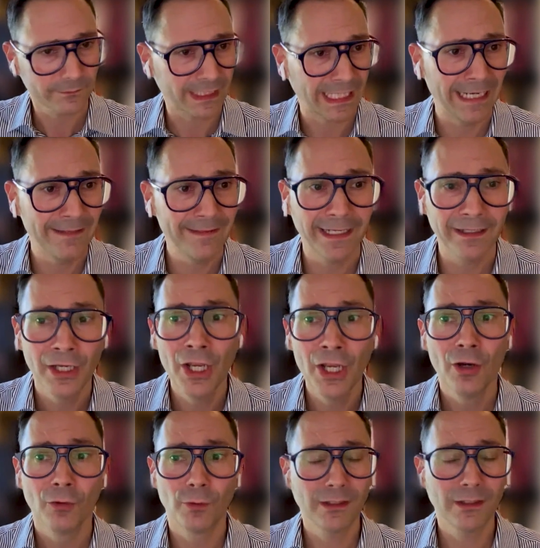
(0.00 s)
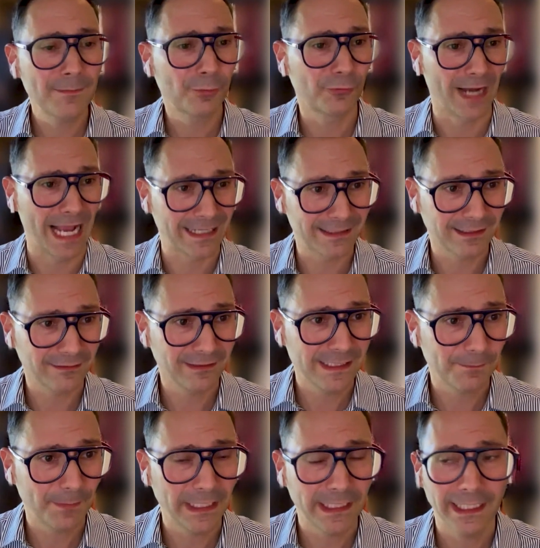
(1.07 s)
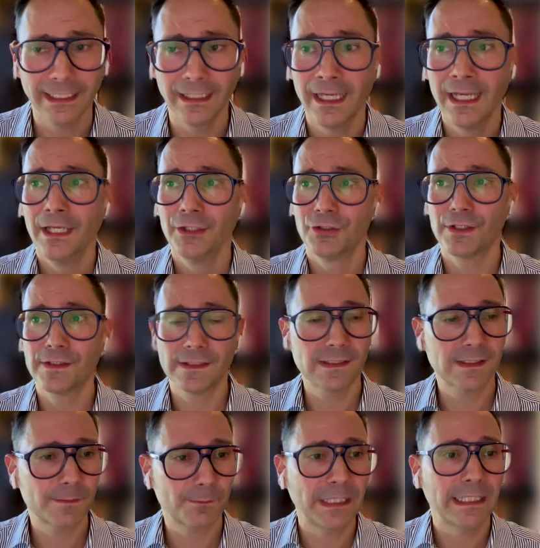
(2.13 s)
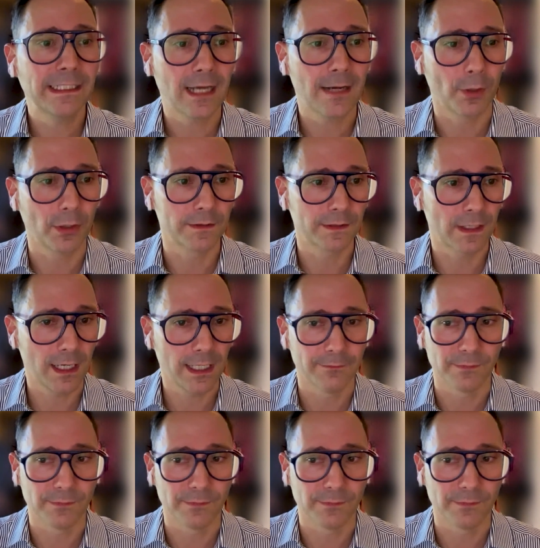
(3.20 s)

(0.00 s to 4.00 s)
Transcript: And then really practically speaking, just to speed up our time.